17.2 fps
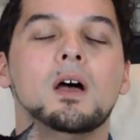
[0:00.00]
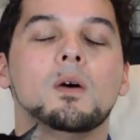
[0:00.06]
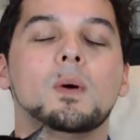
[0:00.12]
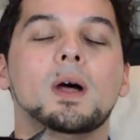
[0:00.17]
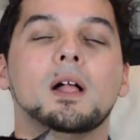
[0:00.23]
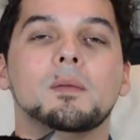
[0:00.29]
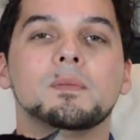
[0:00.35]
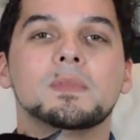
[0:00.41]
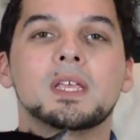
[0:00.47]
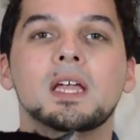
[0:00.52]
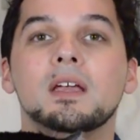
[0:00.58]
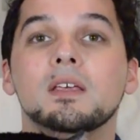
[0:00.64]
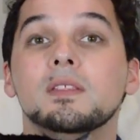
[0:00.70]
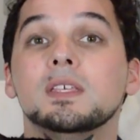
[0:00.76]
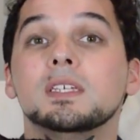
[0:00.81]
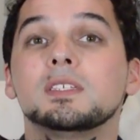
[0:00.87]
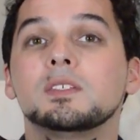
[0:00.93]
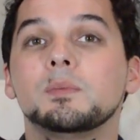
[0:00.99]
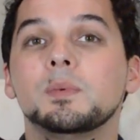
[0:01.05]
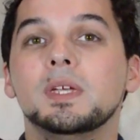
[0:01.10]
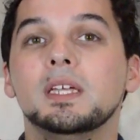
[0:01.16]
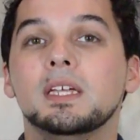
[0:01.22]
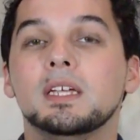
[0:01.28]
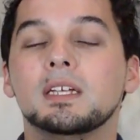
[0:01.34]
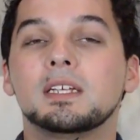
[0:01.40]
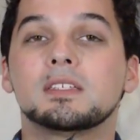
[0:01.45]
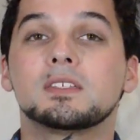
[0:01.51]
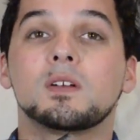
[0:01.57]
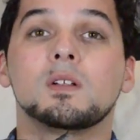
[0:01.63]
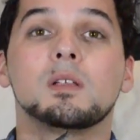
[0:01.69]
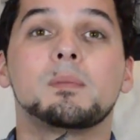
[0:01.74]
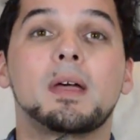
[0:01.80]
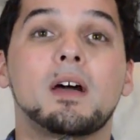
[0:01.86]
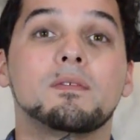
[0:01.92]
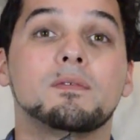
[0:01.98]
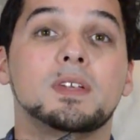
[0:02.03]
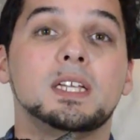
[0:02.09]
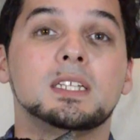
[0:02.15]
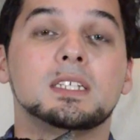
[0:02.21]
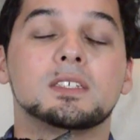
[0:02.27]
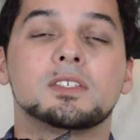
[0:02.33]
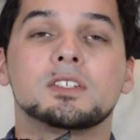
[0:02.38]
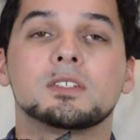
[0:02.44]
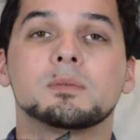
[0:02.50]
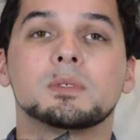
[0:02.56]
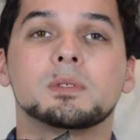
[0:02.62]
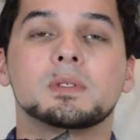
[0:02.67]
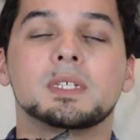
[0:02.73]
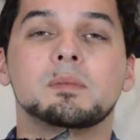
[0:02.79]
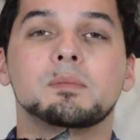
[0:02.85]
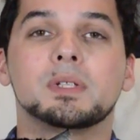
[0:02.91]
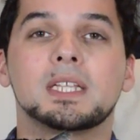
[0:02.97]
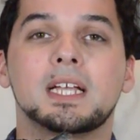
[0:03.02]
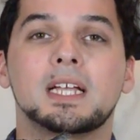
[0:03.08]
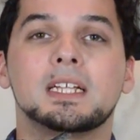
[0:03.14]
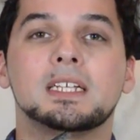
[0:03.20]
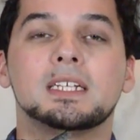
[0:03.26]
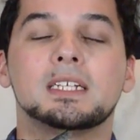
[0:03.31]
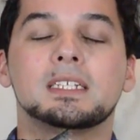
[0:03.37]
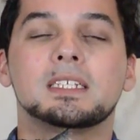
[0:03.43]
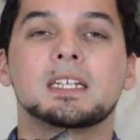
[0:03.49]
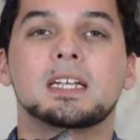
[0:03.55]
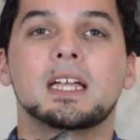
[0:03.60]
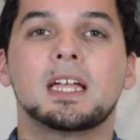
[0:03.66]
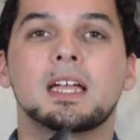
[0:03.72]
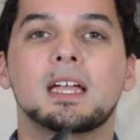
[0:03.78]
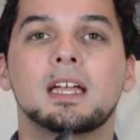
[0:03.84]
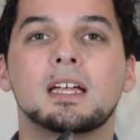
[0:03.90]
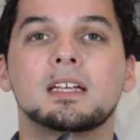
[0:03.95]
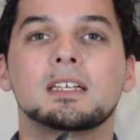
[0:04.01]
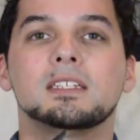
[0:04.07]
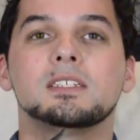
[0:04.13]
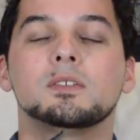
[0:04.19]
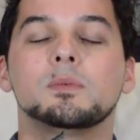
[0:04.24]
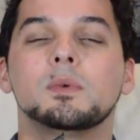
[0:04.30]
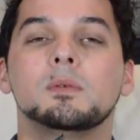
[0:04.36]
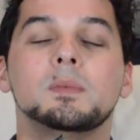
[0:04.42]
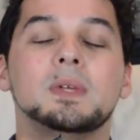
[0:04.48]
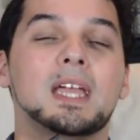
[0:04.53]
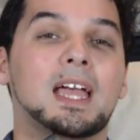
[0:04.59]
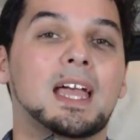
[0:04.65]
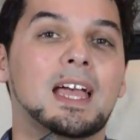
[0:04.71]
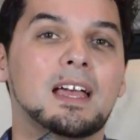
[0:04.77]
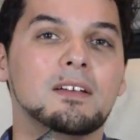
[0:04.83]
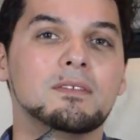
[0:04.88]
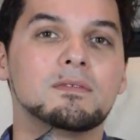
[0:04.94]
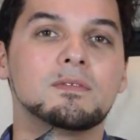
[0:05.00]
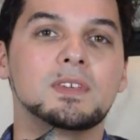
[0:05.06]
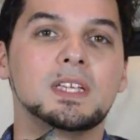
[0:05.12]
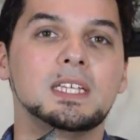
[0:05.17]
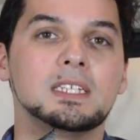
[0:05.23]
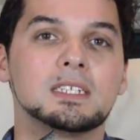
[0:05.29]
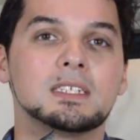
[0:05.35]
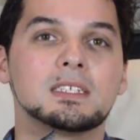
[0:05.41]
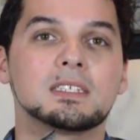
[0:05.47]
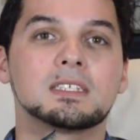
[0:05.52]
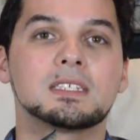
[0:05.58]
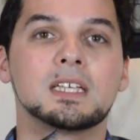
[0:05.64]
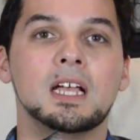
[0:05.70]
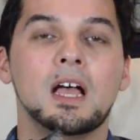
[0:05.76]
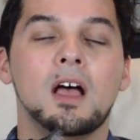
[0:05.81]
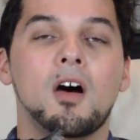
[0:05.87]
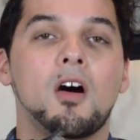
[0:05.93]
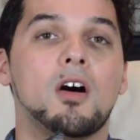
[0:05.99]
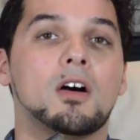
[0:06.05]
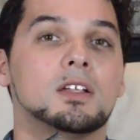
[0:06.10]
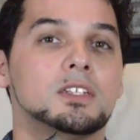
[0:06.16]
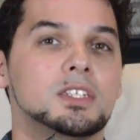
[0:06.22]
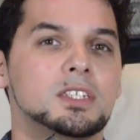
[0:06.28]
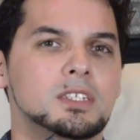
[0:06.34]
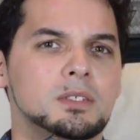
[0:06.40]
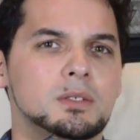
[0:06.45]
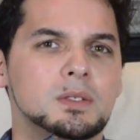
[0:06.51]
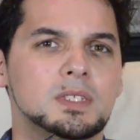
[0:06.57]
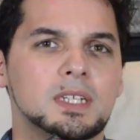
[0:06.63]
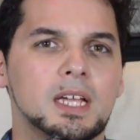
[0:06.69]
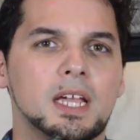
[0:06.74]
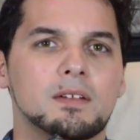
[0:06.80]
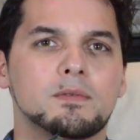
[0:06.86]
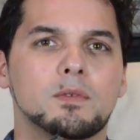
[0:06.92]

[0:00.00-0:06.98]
Well, this week, it's all about Venus, your ruling planet. And when we have Venus on Tuesday